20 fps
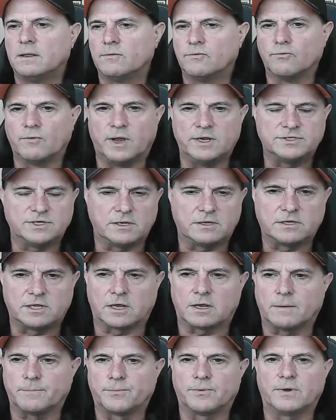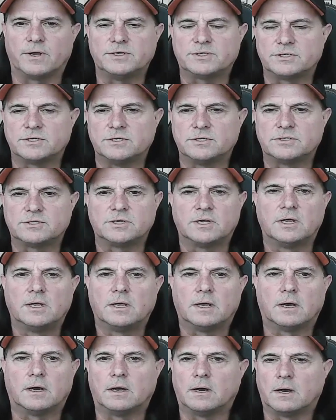raising ticket prices,
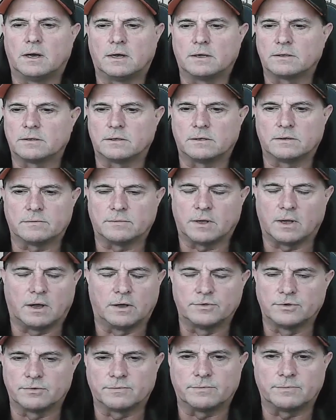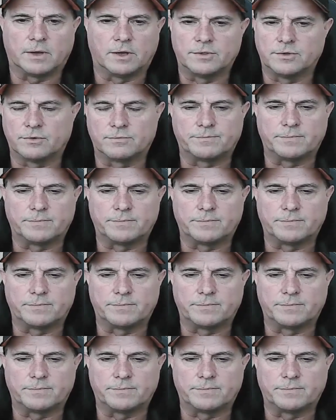other